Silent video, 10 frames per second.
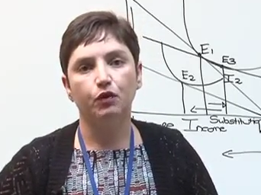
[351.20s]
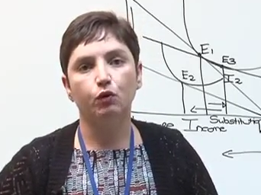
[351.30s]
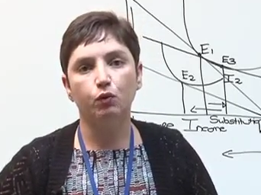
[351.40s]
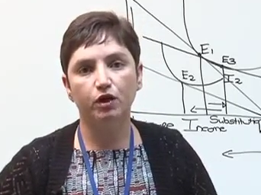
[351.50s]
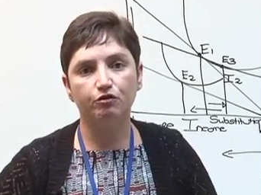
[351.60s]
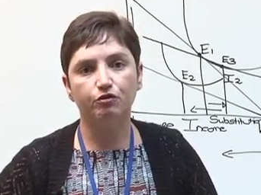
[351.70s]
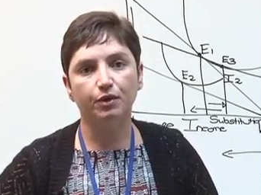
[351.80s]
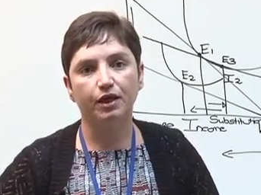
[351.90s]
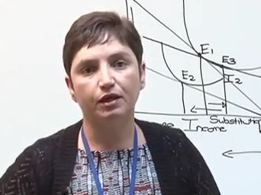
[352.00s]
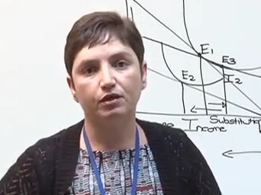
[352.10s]
with
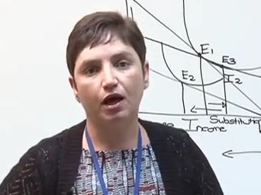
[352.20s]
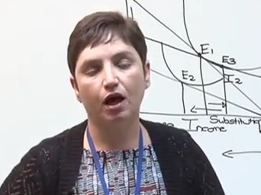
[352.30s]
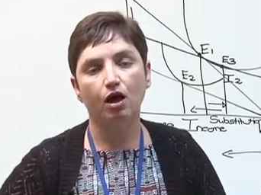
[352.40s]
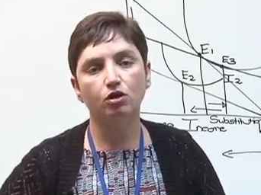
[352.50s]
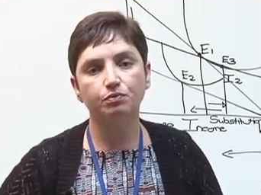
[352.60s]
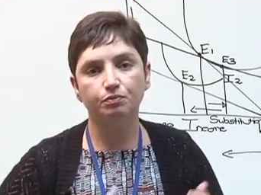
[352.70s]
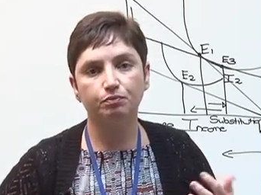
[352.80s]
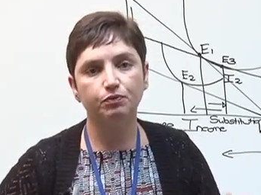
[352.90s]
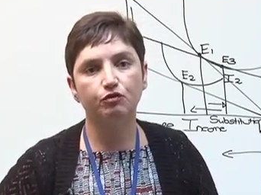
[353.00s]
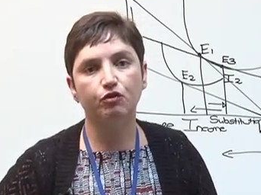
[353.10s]
me, I'll
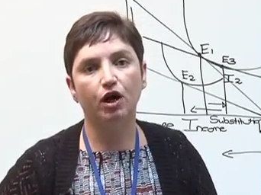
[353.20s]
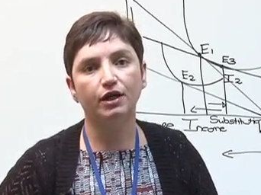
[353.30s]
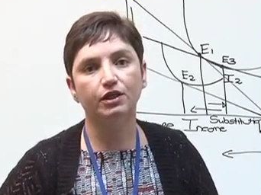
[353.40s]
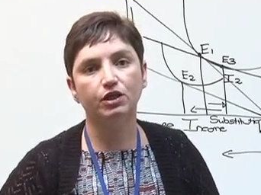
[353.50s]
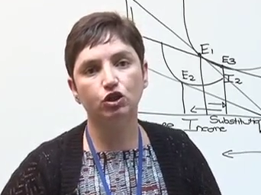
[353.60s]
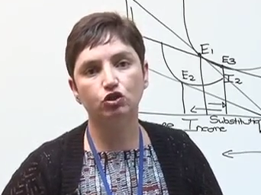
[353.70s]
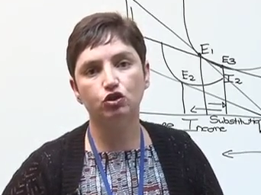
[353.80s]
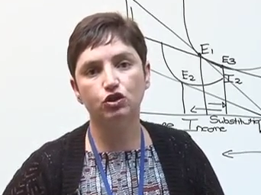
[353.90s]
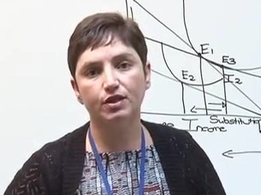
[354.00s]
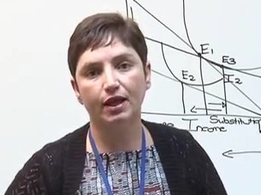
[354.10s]
divide it
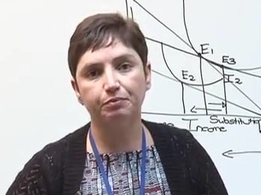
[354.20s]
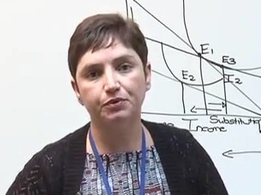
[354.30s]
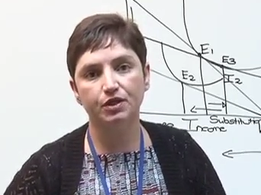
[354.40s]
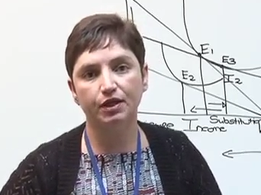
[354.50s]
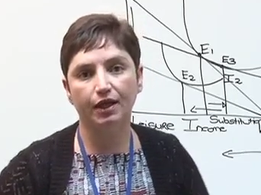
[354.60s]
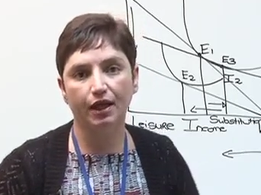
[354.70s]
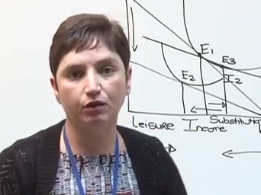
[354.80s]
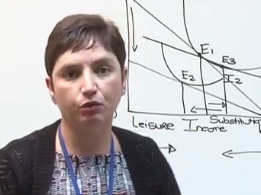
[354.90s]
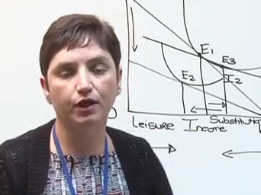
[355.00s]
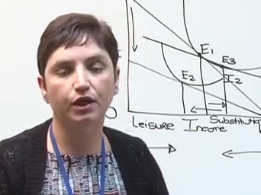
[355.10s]
into steps
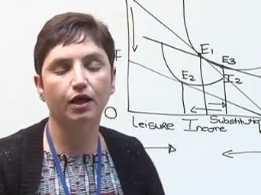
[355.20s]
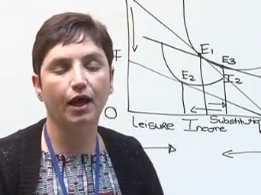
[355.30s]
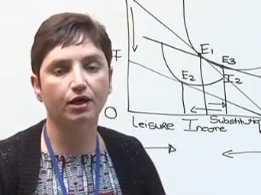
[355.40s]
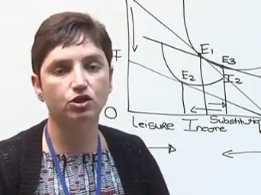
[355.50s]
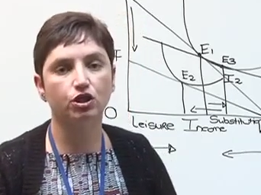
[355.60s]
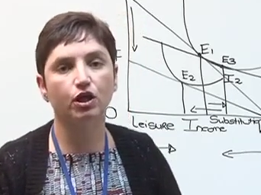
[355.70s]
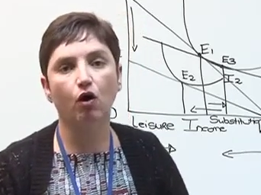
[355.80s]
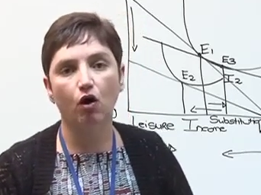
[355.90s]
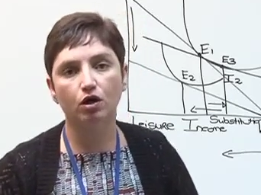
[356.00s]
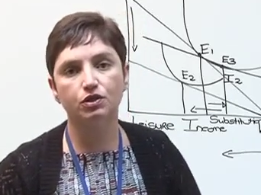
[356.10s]
again. We actually
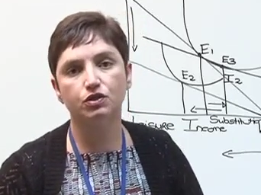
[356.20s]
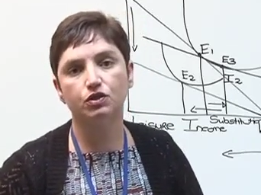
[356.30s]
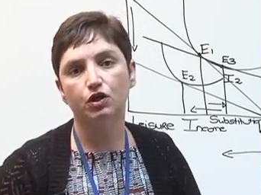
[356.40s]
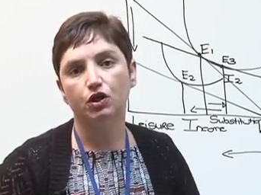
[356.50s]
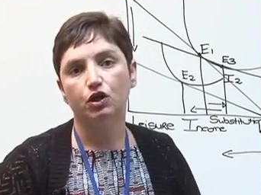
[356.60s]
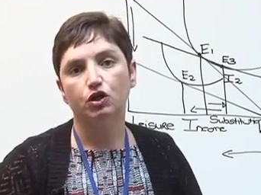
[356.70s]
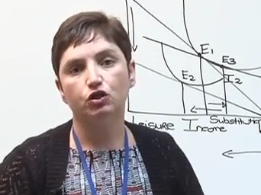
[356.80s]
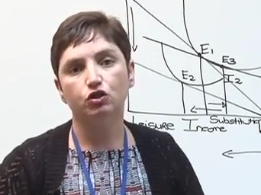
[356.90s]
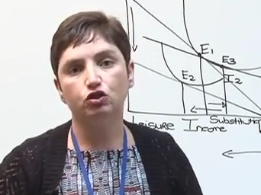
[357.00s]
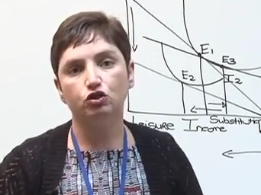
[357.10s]
asked
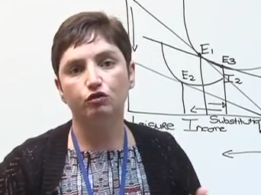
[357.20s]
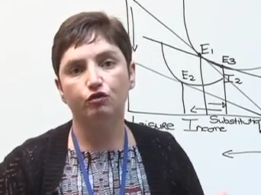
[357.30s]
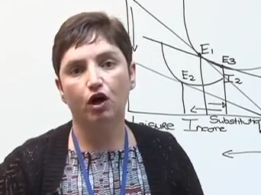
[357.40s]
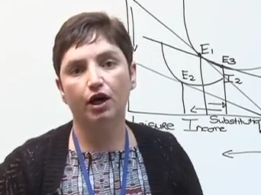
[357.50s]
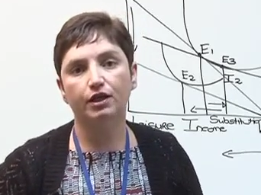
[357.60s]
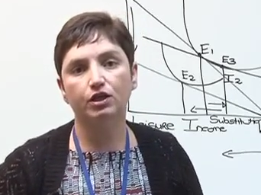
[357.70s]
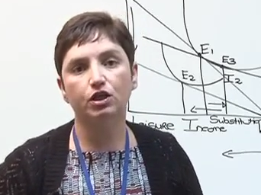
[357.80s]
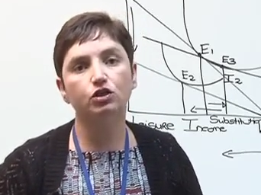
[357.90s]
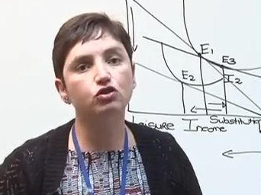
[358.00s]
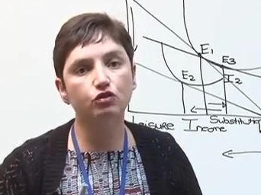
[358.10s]
you to divide it
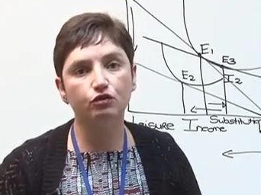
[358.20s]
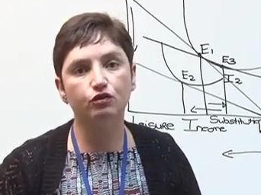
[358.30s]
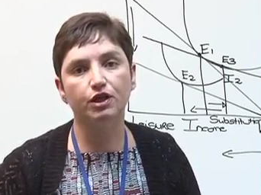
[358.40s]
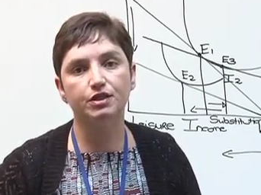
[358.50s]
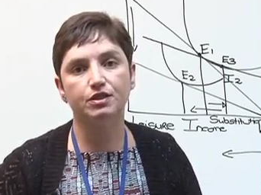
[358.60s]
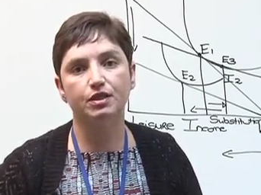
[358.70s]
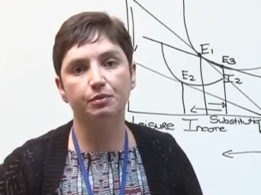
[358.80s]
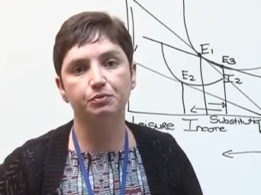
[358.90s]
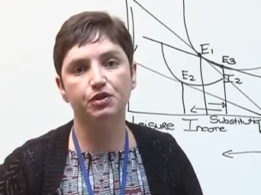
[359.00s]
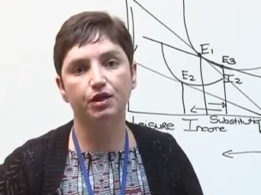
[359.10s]
into 3
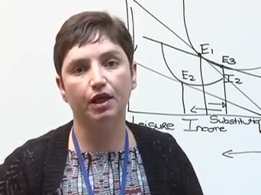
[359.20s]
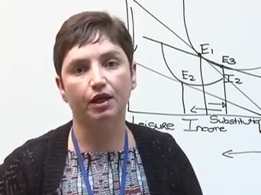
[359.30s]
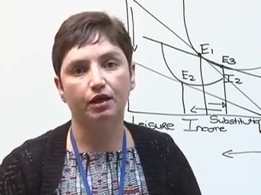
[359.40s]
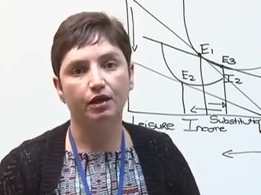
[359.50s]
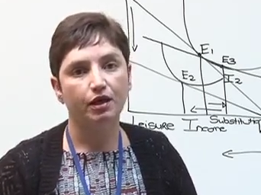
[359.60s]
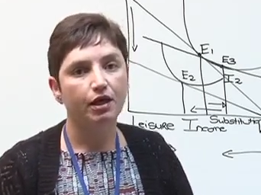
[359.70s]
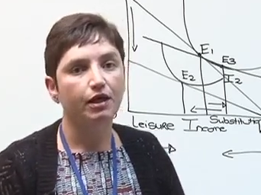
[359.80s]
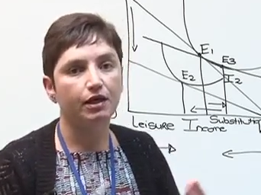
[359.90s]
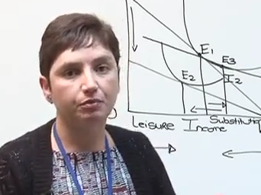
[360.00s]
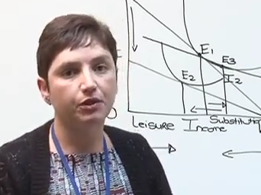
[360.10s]
steps again.
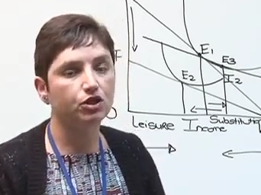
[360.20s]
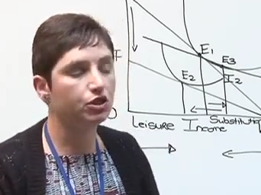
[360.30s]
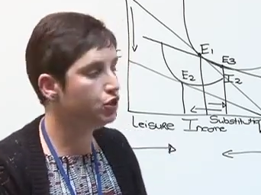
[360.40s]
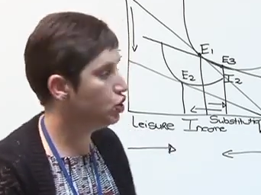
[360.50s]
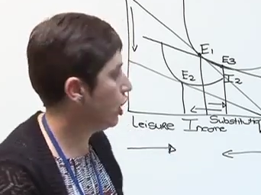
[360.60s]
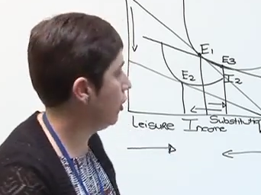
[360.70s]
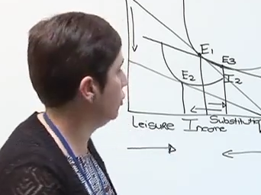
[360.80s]
Let me just show